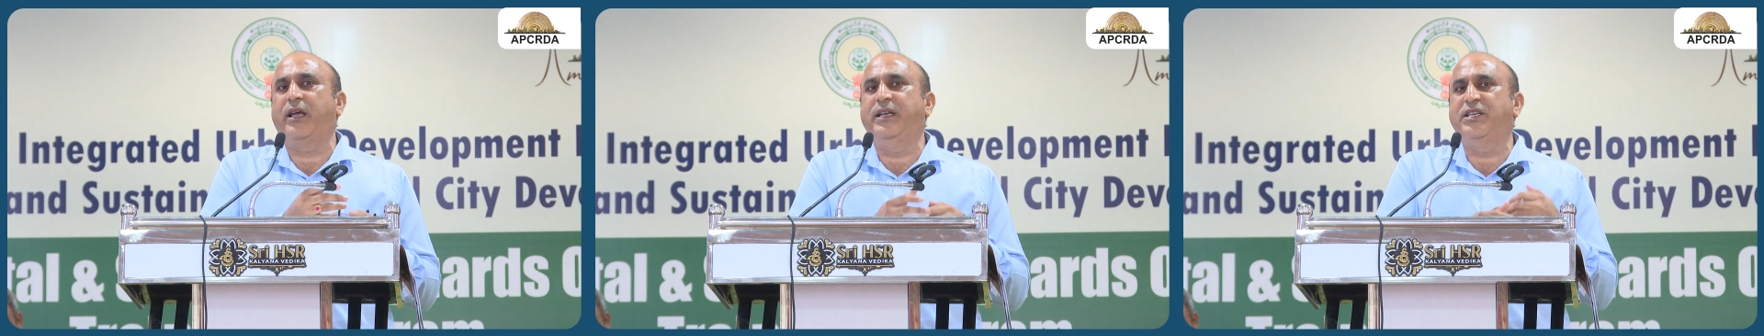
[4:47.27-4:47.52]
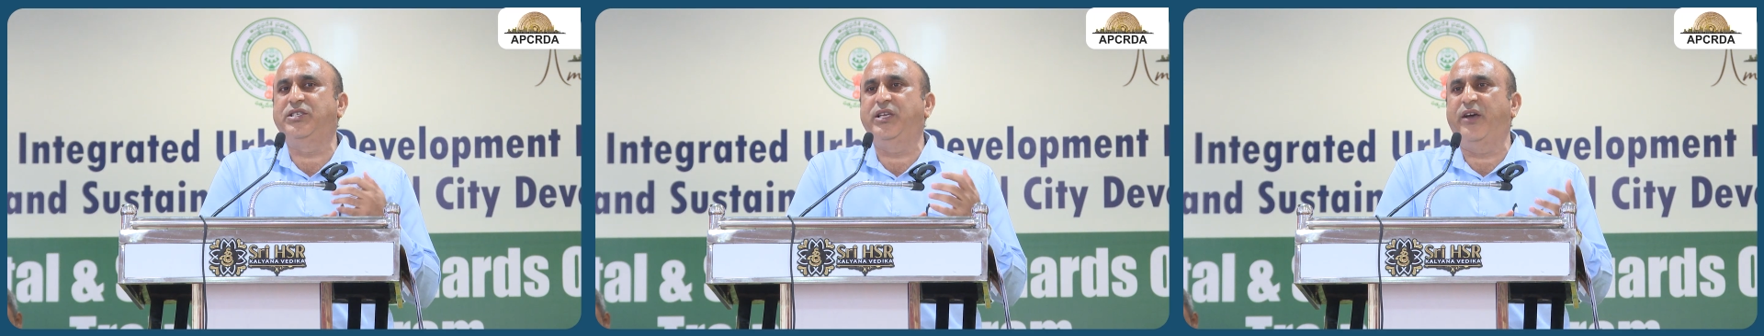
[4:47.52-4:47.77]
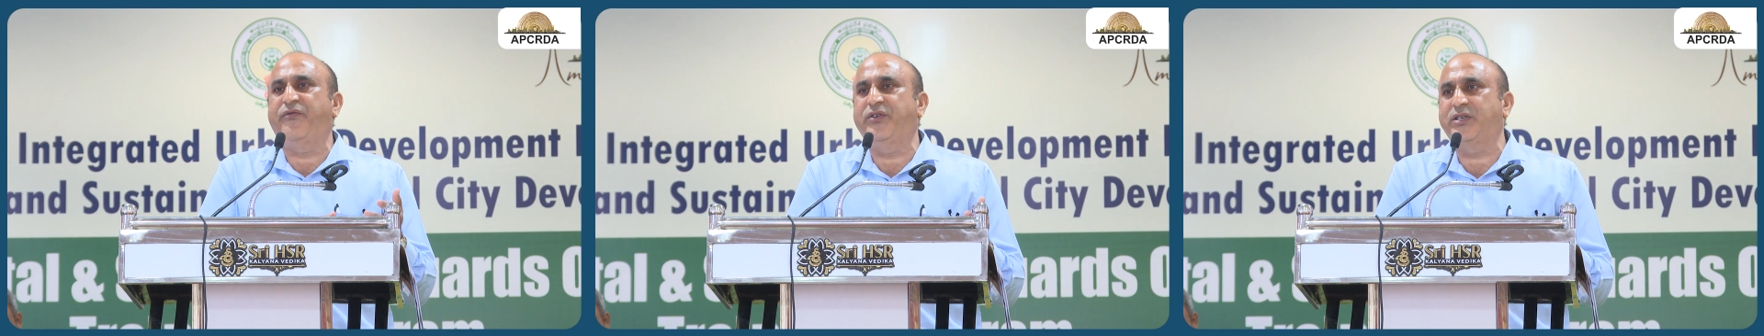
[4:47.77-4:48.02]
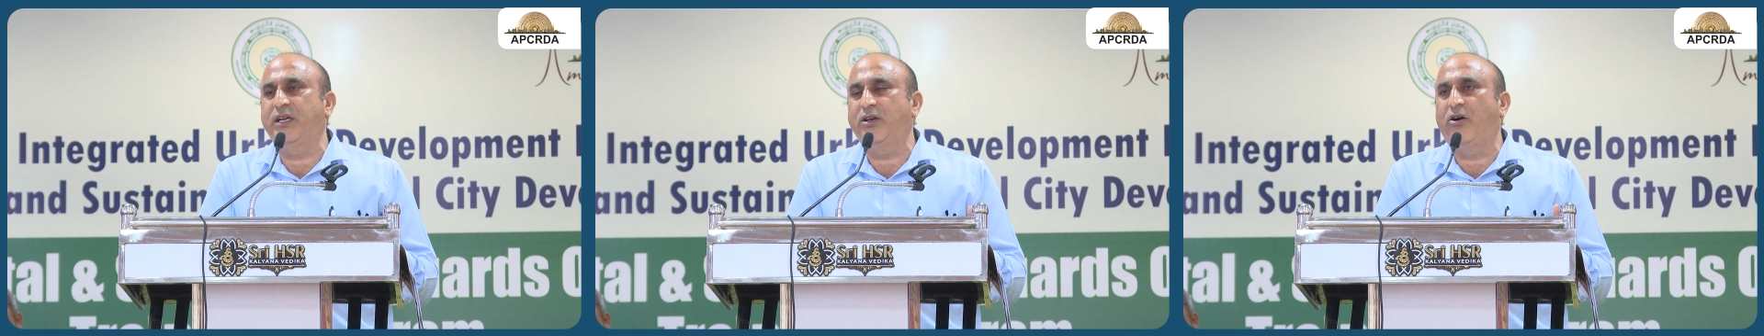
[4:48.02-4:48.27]
energy
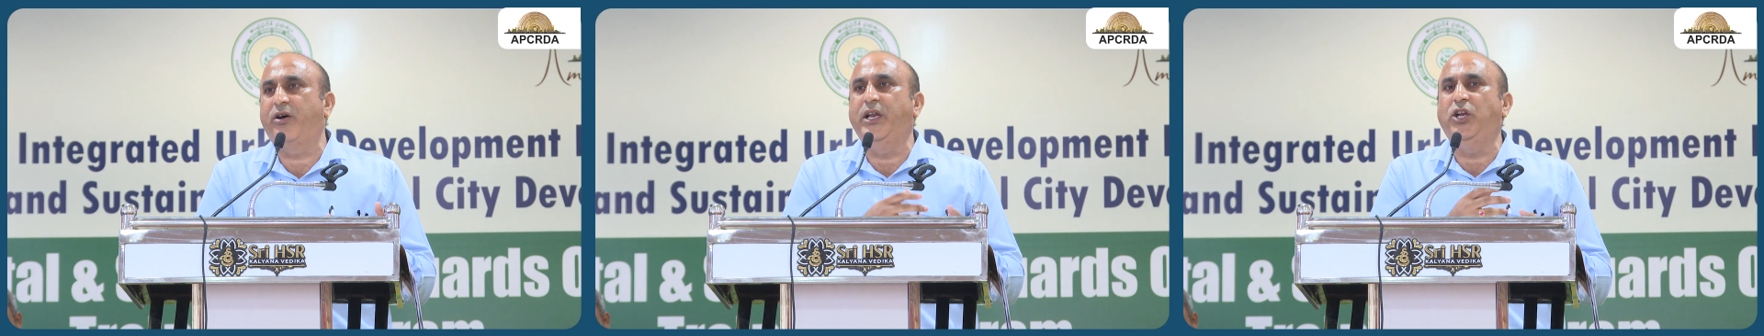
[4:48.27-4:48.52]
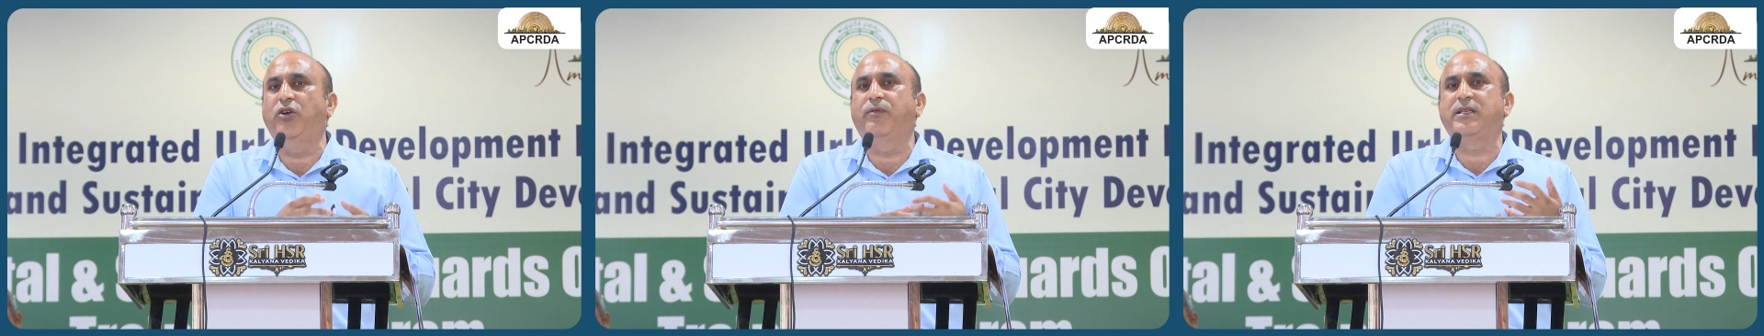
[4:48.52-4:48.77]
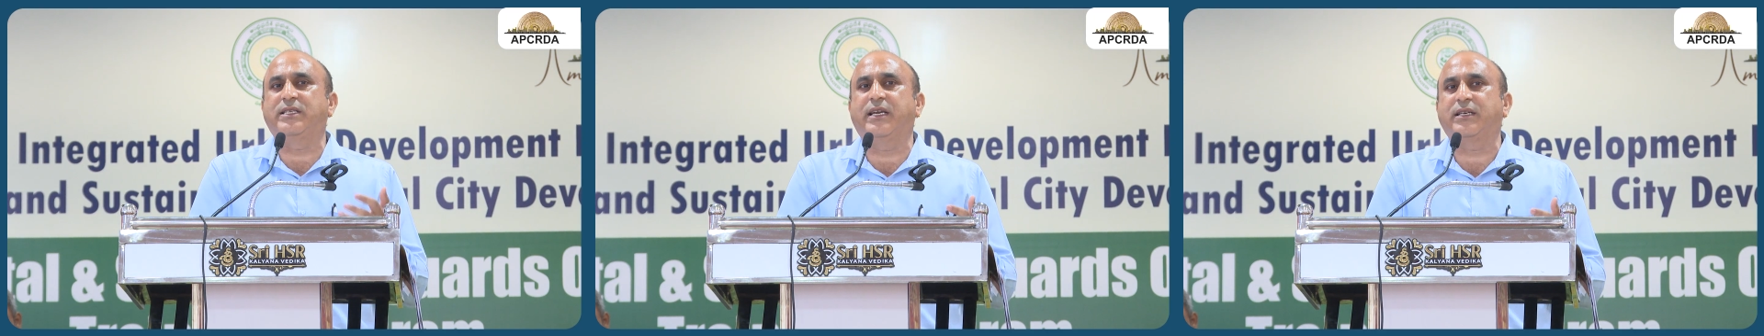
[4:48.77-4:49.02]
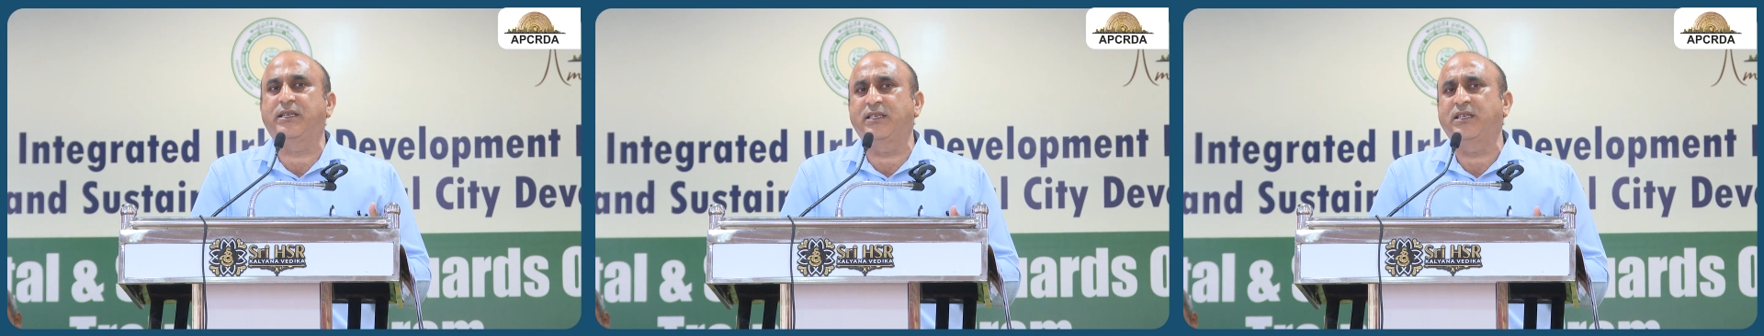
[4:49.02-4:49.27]
efficient or renewable
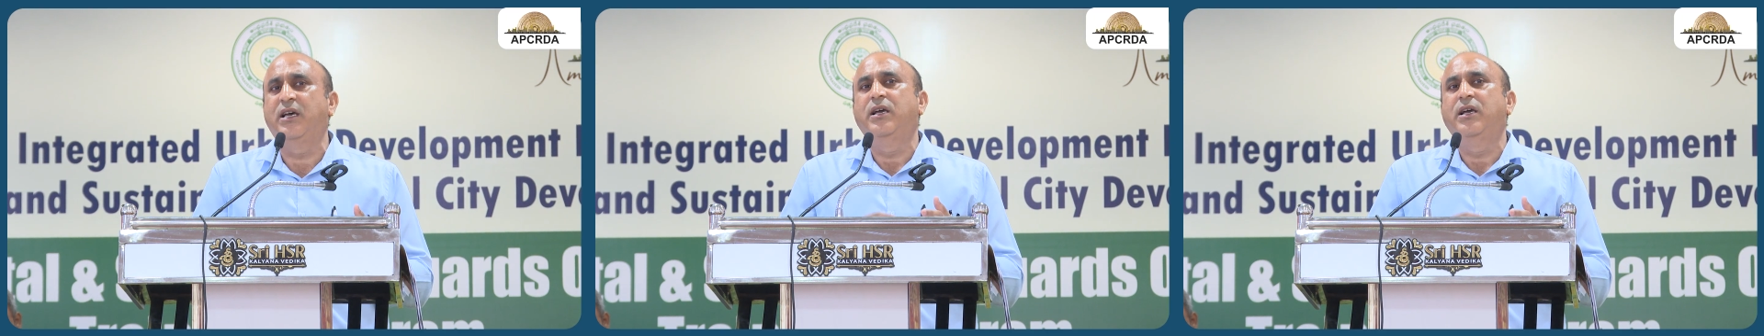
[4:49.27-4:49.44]
sectors